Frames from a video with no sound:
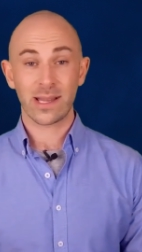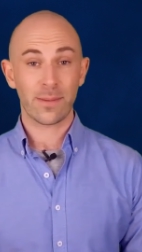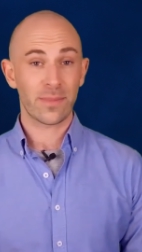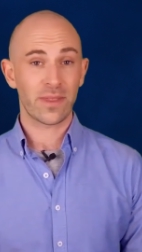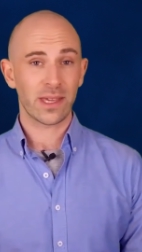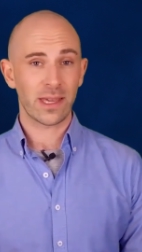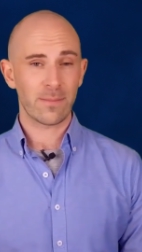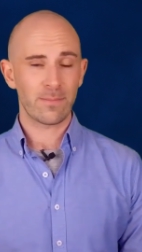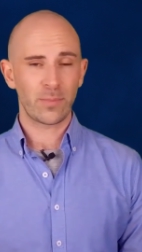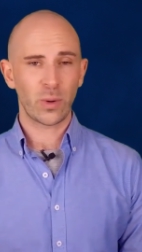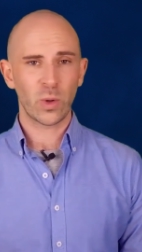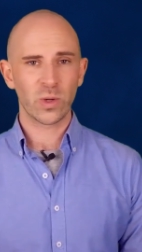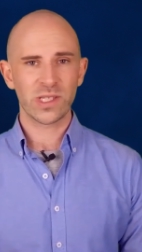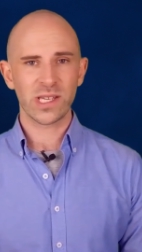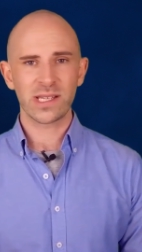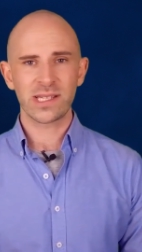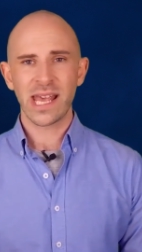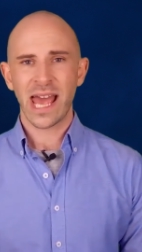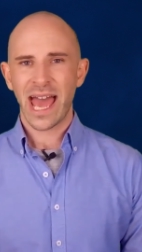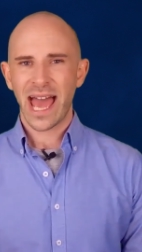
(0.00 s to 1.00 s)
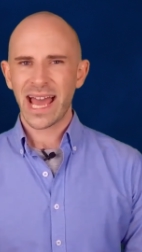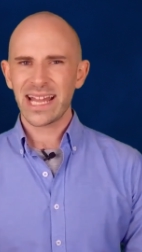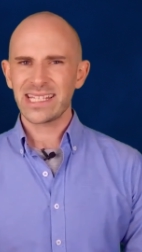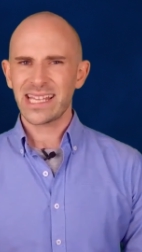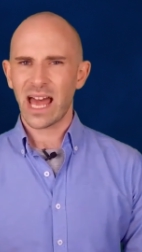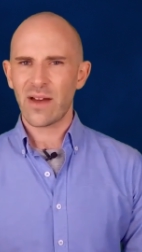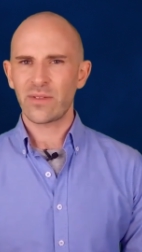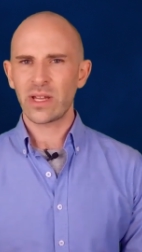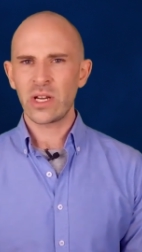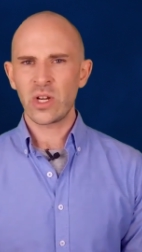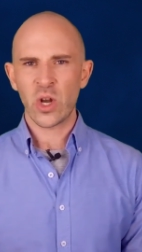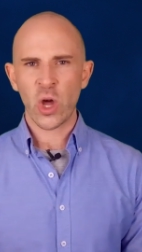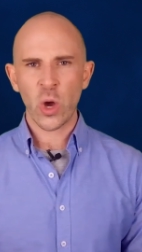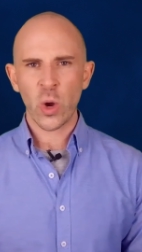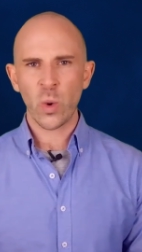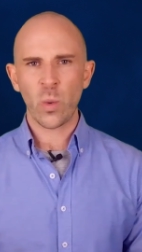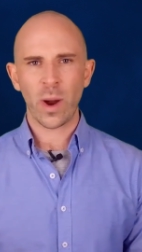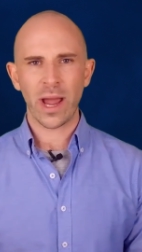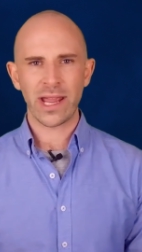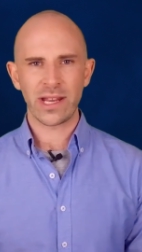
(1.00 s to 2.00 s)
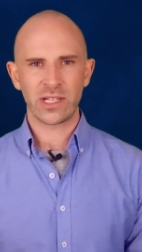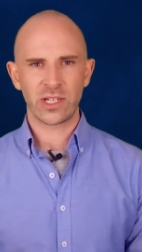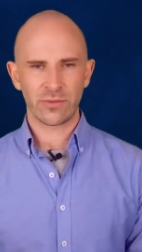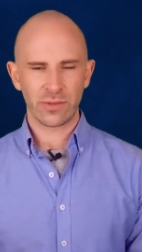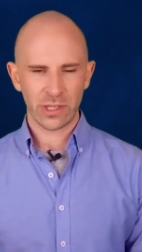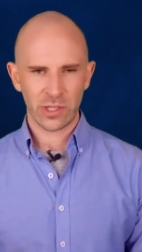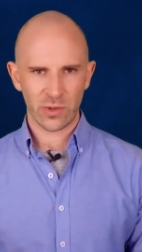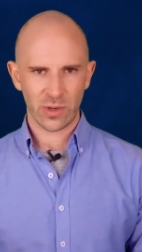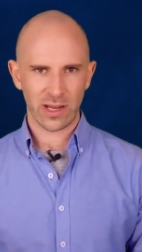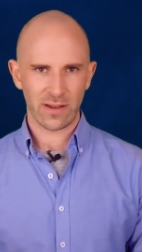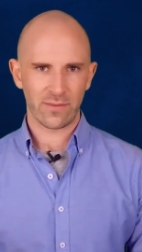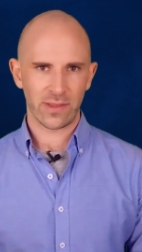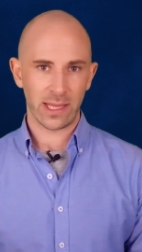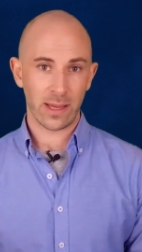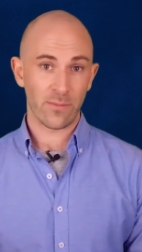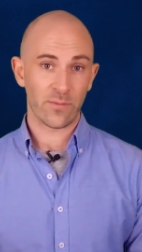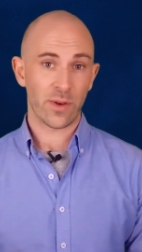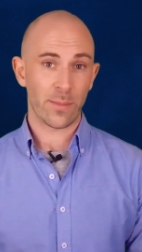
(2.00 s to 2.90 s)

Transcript: to something important and having no way to retrieve the